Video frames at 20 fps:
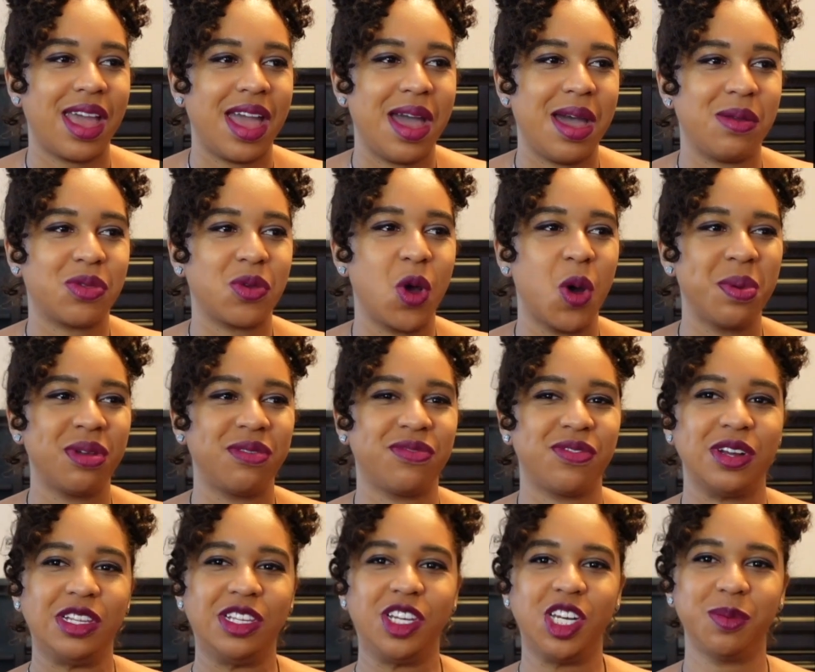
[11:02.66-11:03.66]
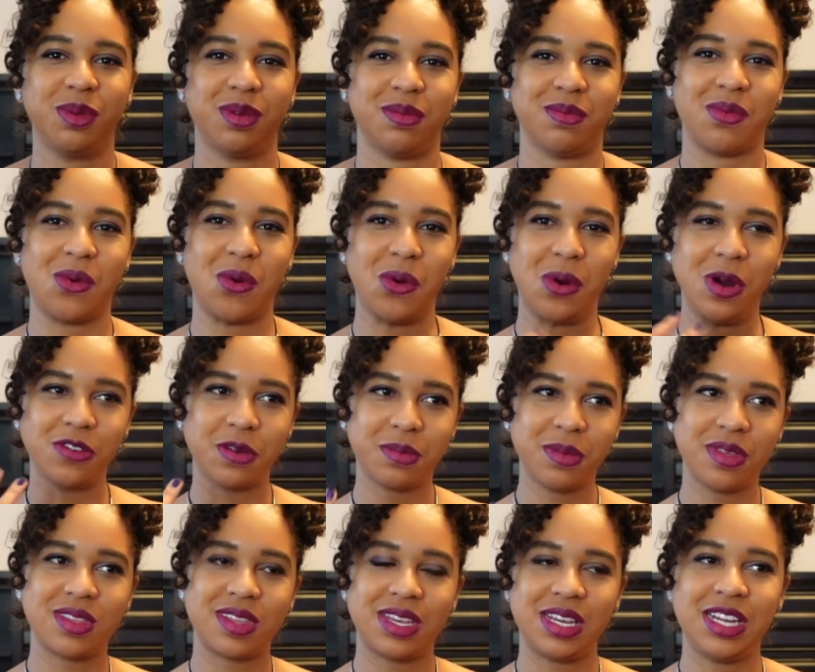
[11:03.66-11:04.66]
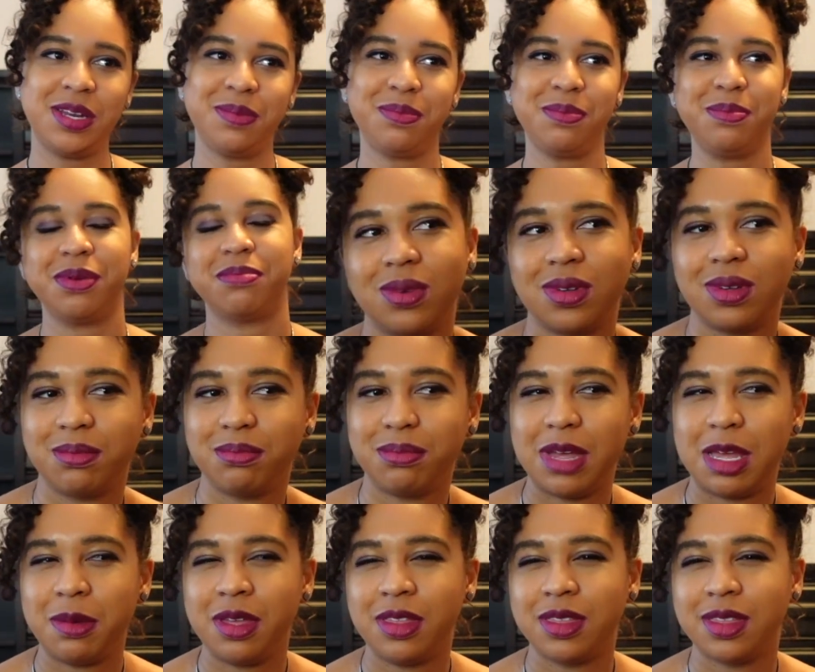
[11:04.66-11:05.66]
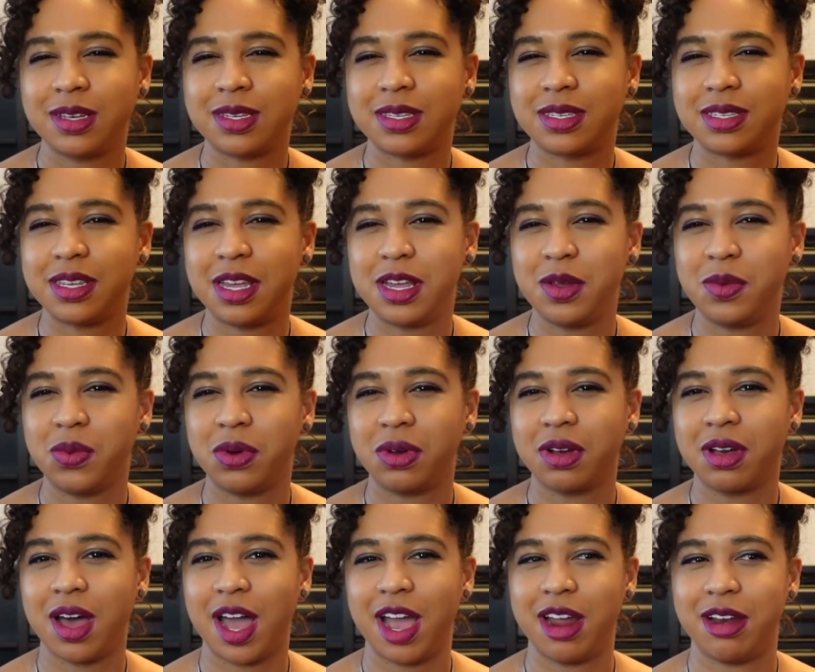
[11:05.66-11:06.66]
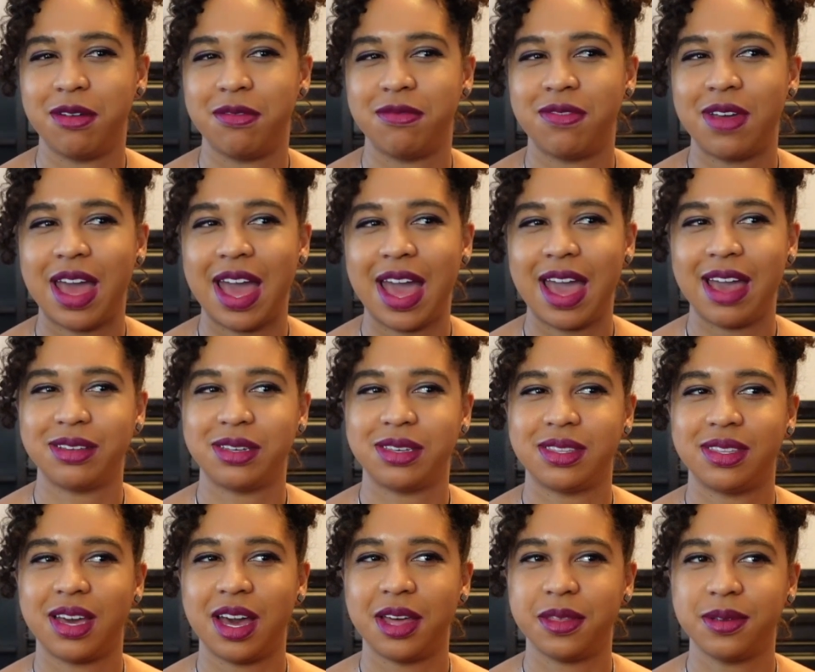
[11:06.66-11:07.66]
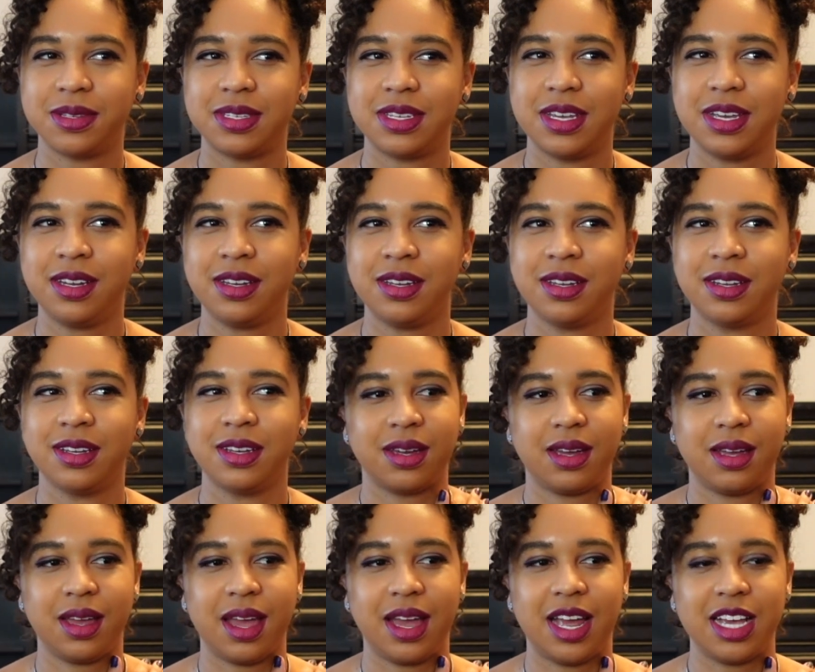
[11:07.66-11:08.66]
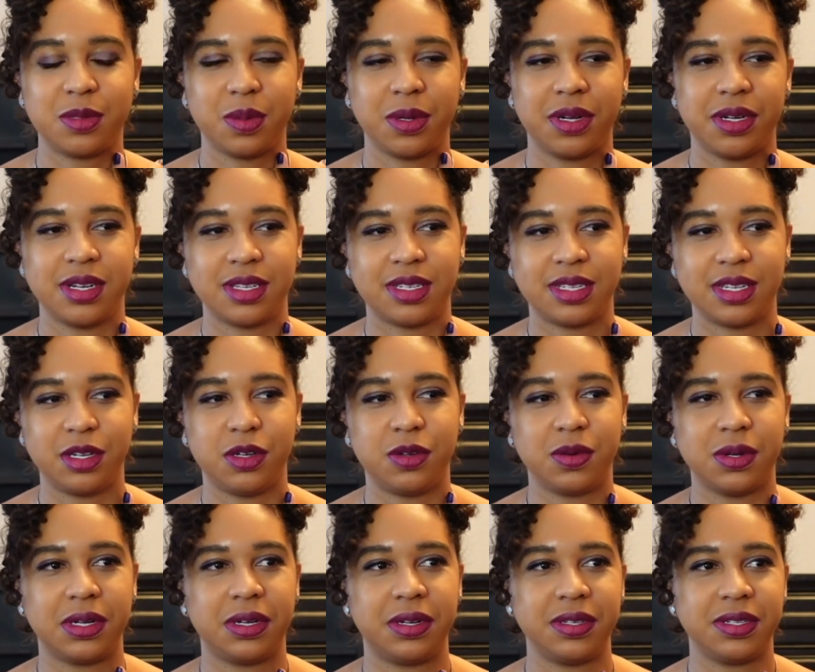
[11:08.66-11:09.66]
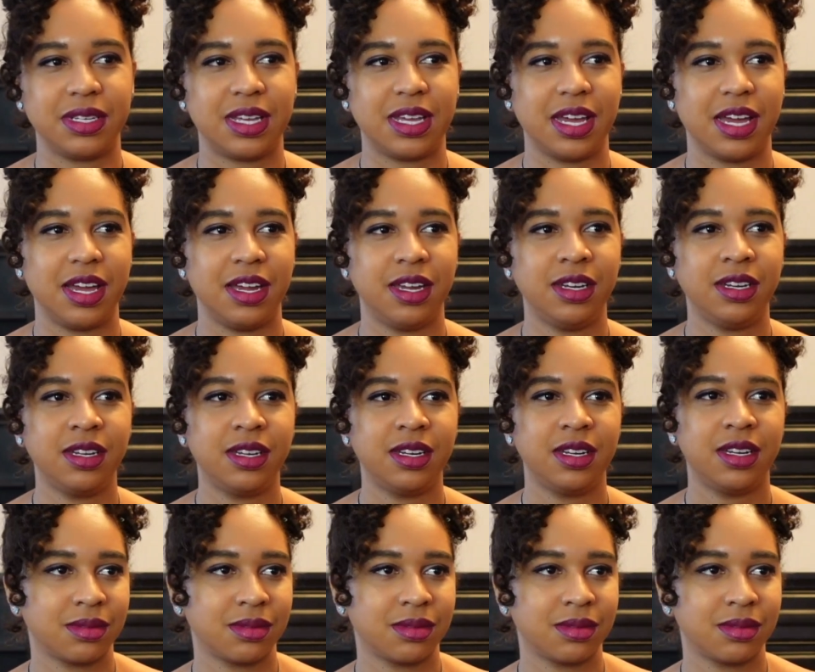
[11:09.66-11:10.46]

I was hoping for a little bit more from the scene, but maybe this scene will kind of add to the other scene. I guess we're going to see grills again.